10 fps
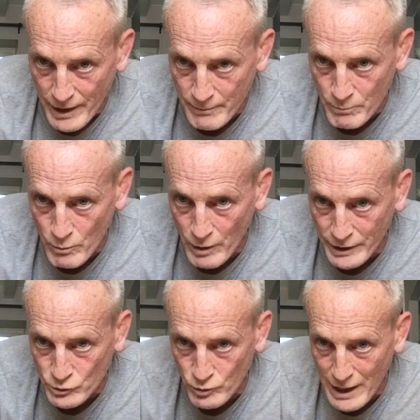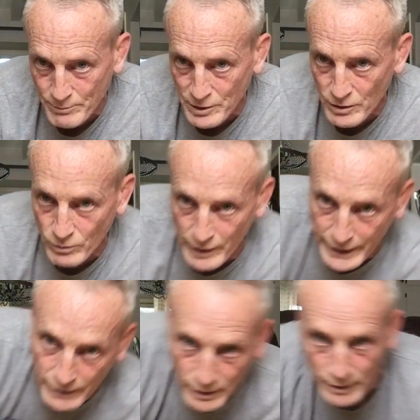I drop to the
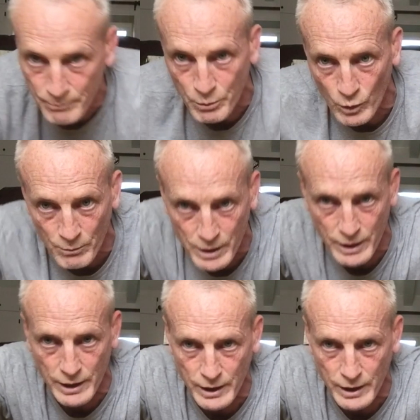right. Boom.